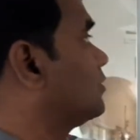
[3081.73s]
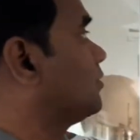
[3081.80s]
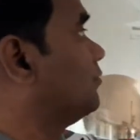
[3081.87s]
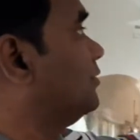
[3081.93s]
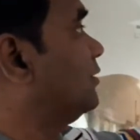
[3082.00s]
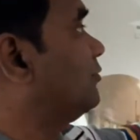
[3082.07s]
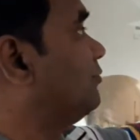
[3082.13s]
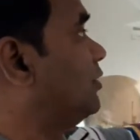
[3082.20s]

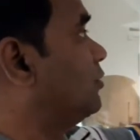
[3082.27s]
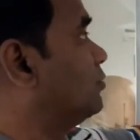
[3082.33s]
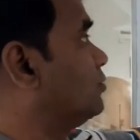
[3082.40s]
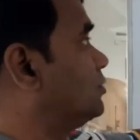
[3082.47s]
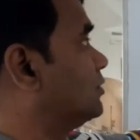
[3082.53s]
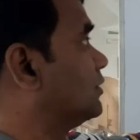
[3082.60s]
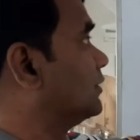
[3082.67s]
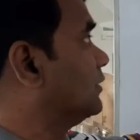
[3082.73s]
We have
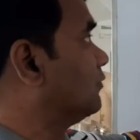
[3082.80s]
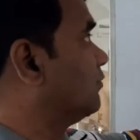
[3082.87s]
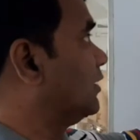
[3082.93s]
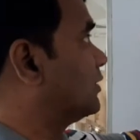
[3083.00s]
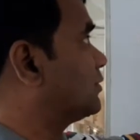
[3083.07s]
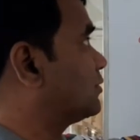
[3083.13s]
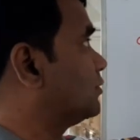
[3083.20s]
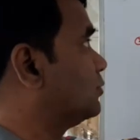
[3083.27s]
found the
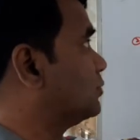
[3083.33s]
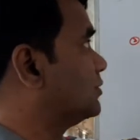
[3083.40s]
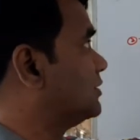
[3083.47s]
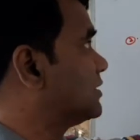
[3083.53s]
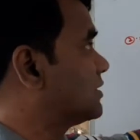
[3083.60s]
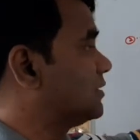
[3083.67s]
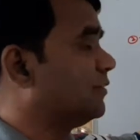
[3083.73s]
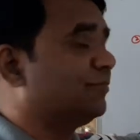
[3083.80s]
flux through
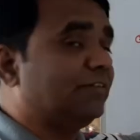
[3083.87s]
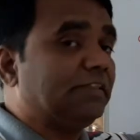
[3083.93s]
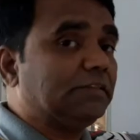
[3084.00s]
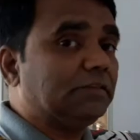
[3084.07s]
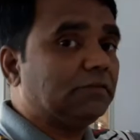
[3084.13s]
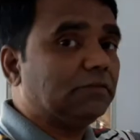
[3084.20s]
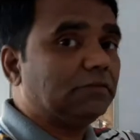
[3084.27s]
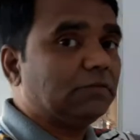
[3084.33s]
this
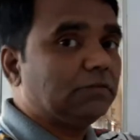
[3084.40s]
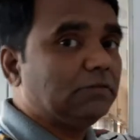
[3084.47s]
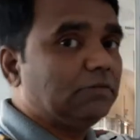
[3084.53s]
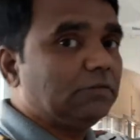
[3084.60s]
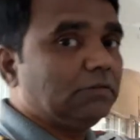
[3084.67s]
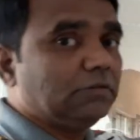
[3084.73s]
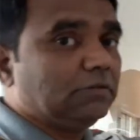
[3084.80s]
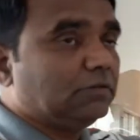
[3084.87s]
surface,
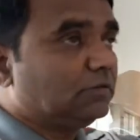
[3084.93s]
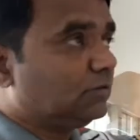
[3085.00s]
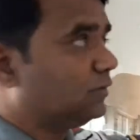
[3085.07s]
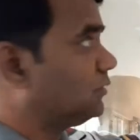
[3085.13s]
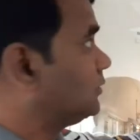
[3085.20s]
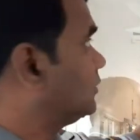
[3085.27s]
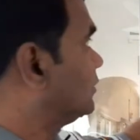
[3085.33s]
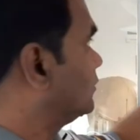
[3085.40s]

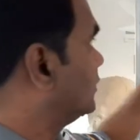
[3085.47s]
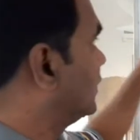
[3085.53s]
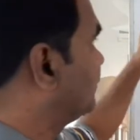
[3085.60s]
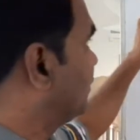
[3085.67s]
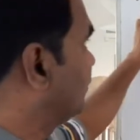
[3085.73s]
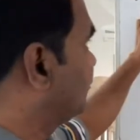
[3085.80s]
and we have